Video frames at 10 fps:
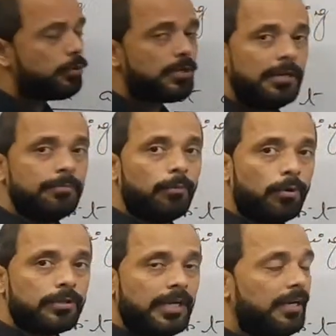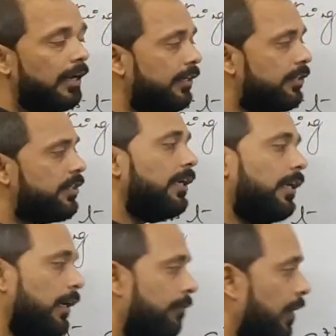try more than
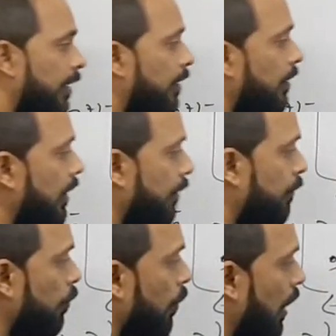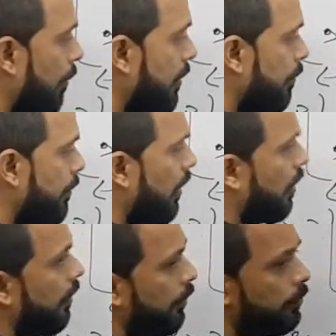90, even if you have attempted and